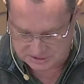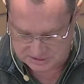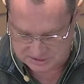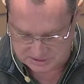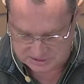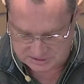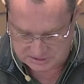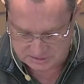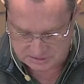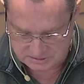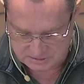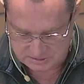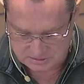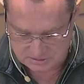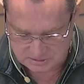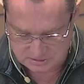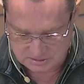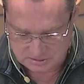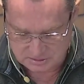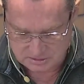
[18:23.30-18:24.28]
to hear.
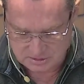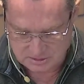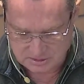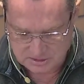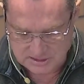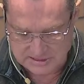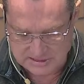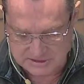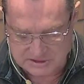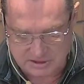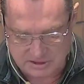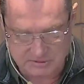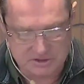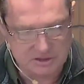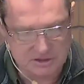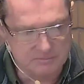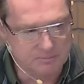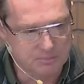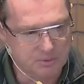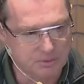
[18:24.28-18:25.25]
And
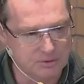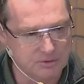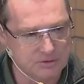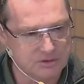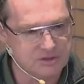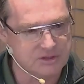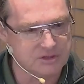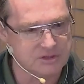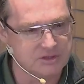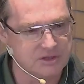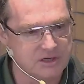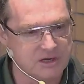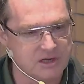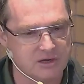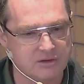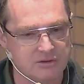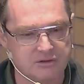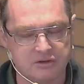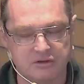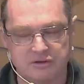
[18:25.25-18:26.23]
so it's important to
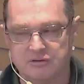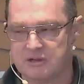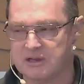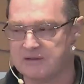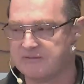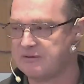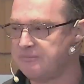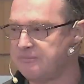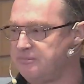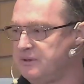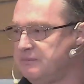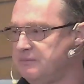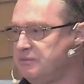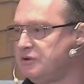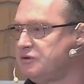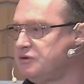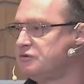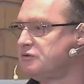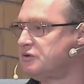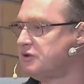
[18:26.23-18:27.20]
know that you have a
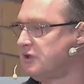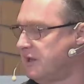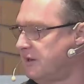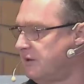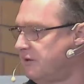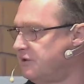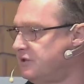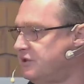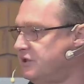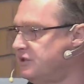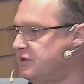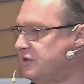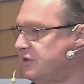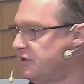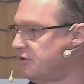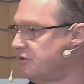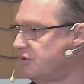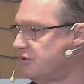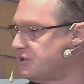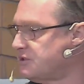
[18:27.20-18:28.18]
biblical
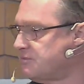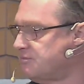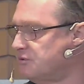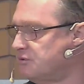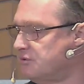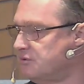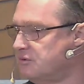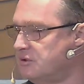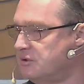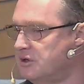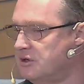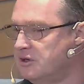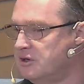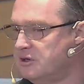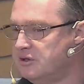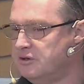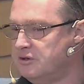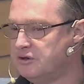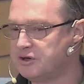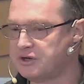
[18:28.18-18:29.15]
clarity to the gospel,
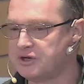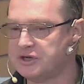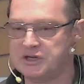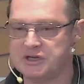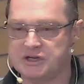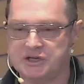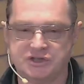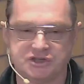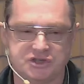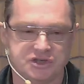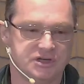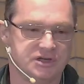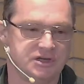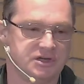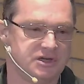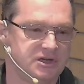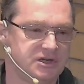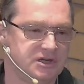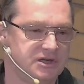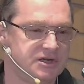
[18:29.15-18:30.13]
not an
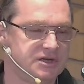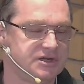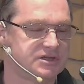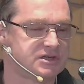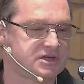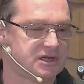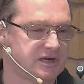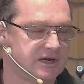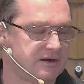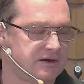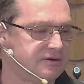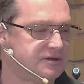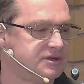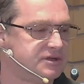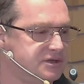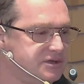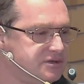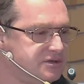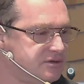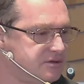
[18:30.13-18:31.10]
itching ears
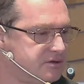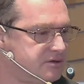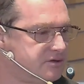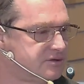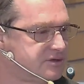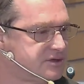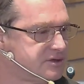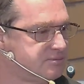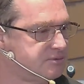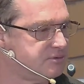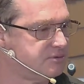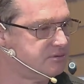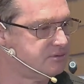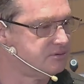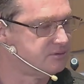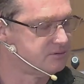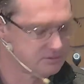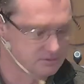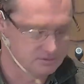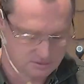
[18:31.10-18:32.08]
clarity to the
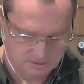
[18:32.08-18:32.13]
gospel.